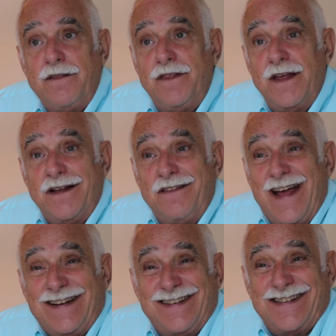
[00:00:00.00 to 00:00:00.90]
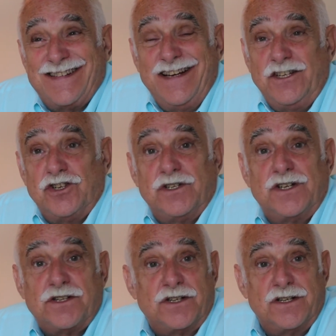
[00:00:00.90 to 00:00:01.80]
that distinction
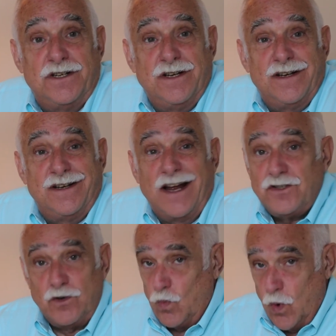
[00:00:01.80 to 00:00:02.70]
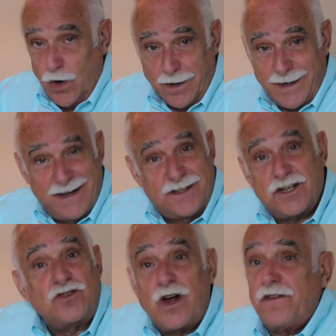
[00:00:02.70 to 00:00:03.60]
just doesn't work, and it's
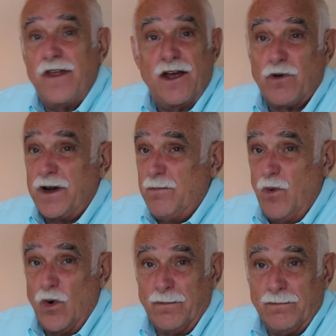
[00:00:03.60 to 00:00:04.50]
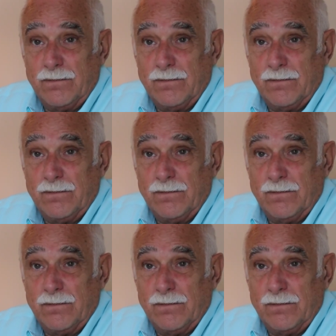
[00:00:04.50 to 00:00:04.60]
just not there anymore.